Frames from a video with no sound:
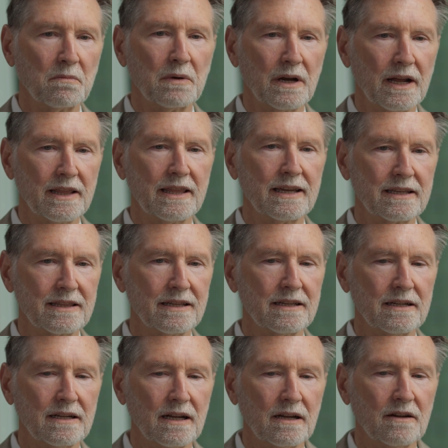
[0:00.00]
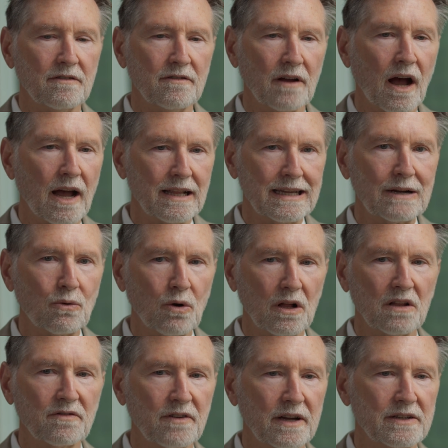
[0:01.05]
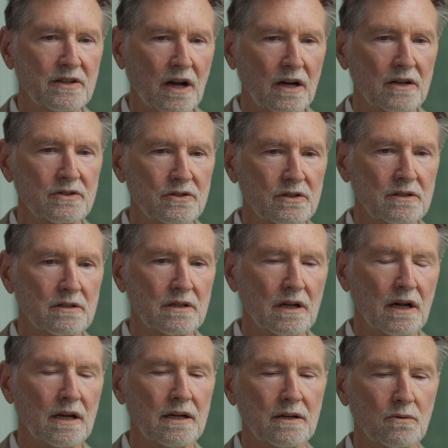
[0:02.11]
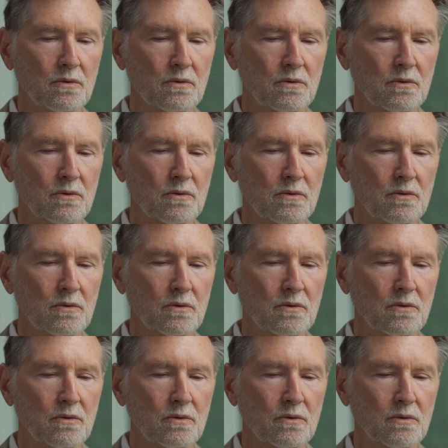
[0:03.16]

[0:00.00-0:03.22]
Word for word: but I think that a highly qualified doctor uh,